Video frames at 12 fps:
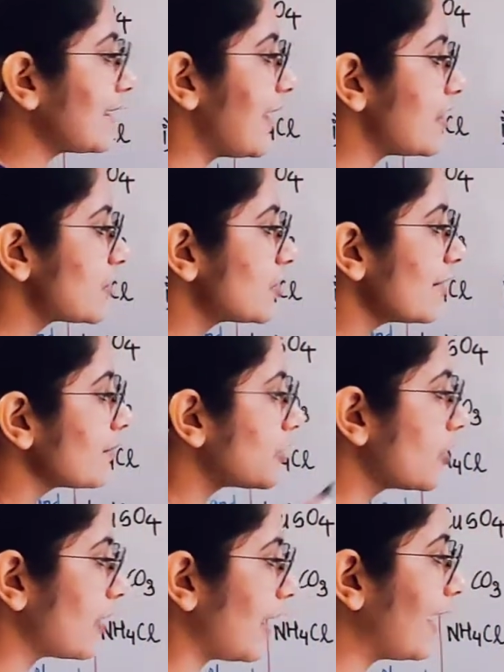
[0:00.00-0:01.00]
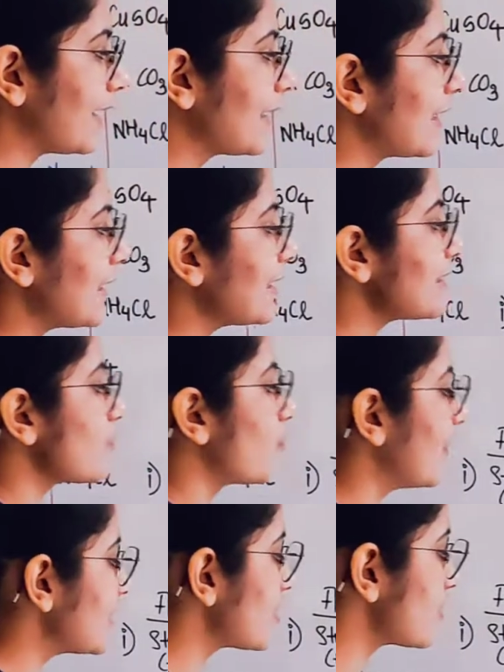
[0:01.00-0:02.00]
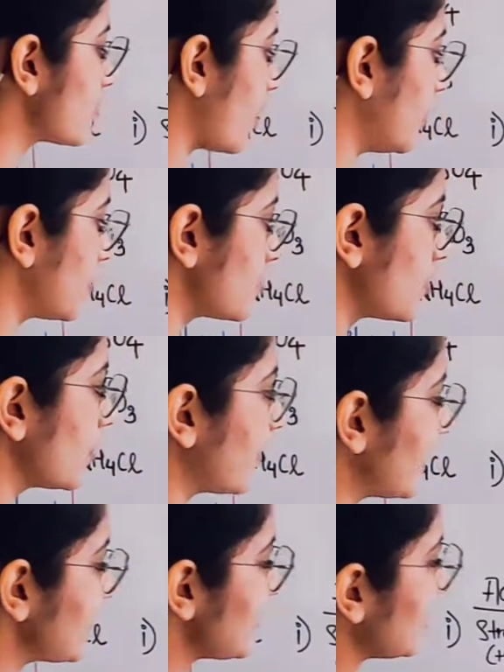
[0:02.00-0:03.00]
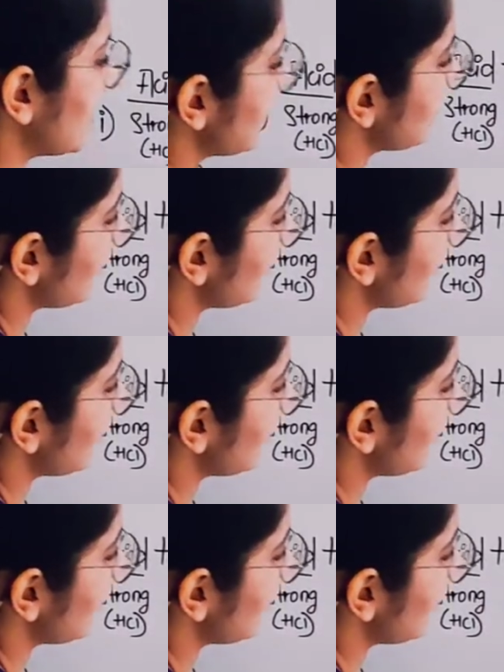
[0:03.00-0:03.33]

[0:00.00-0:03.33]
calcium chloride is which salt? So you can say it is